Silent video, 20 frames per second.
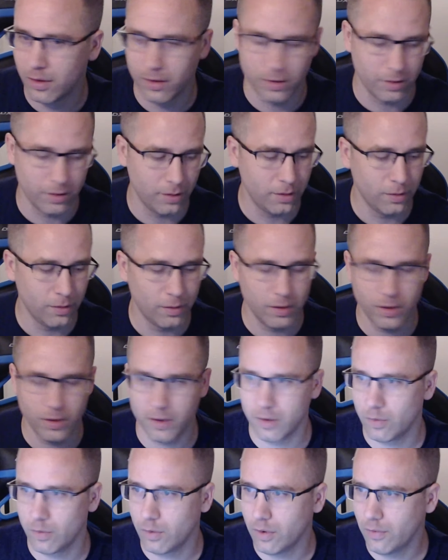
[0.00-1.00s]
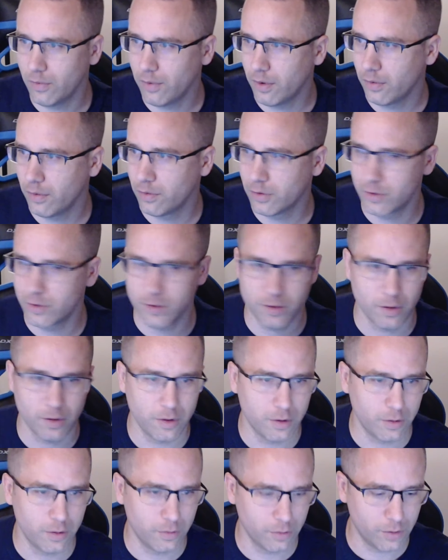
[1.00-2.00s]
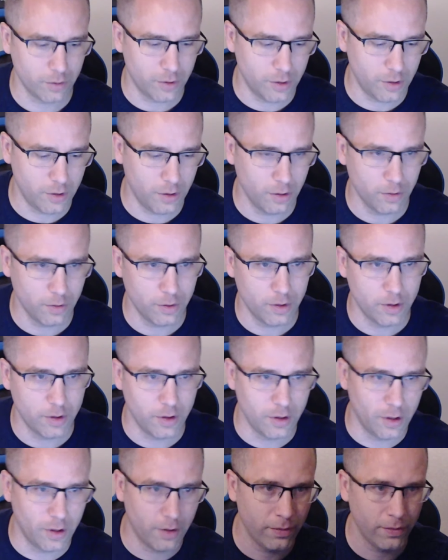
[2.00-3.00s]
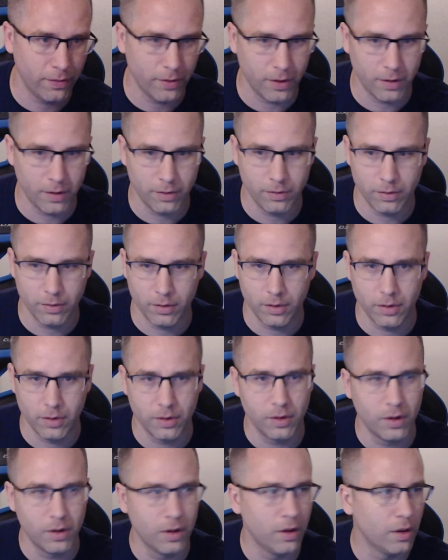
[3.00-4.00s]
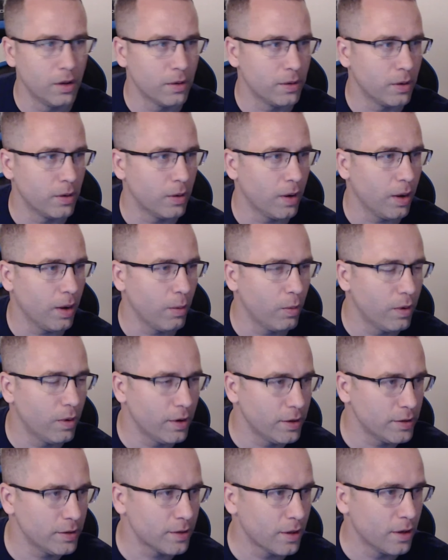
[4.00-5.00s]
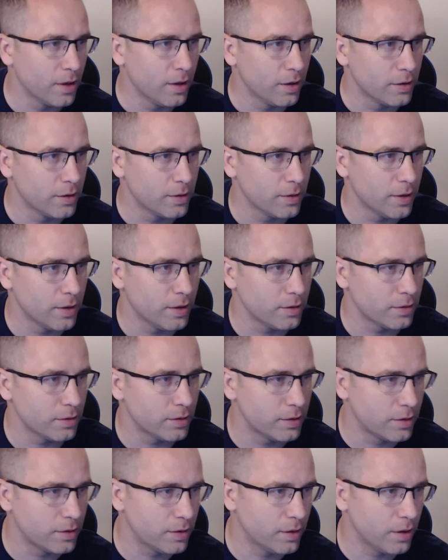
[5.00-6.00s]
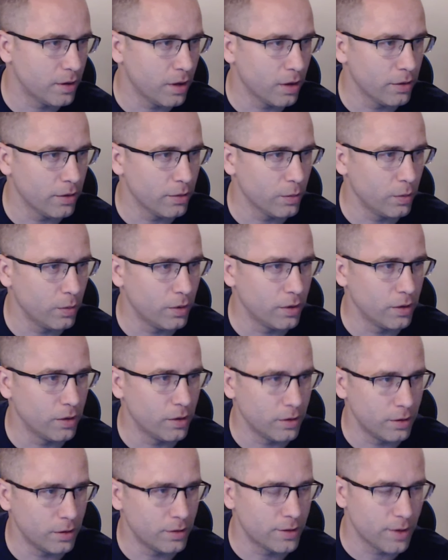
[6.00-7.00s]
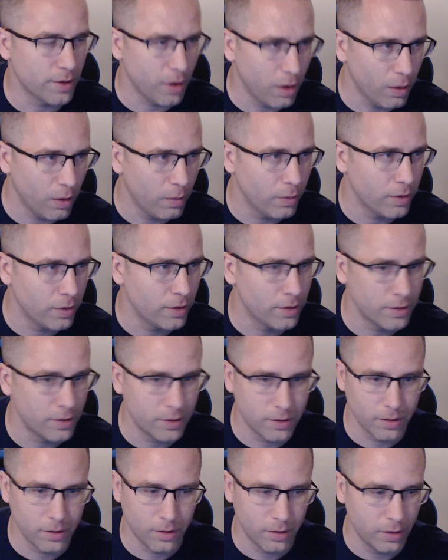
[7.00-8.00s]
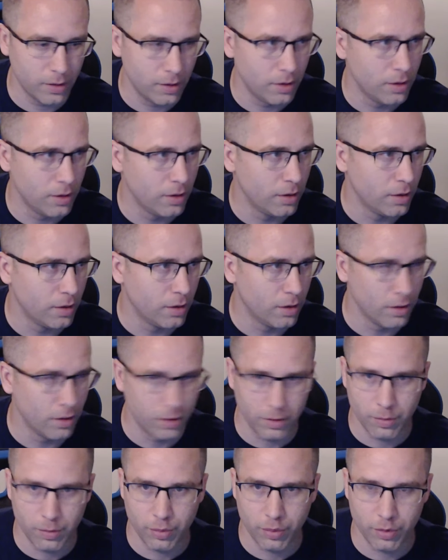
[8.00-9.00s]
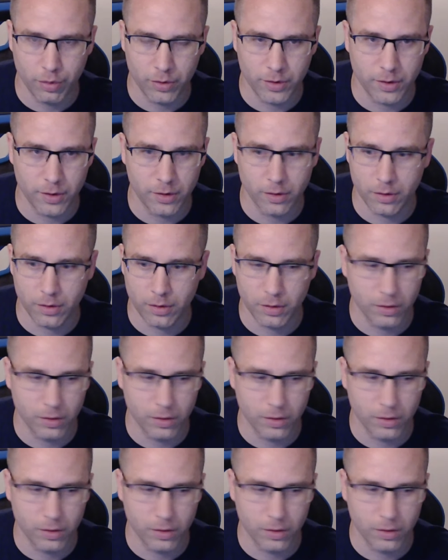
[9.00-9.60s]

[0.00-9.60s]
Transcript: You know what? What if I were to start it over here, then hit F5? No, I want it so that the other one is always the presenter.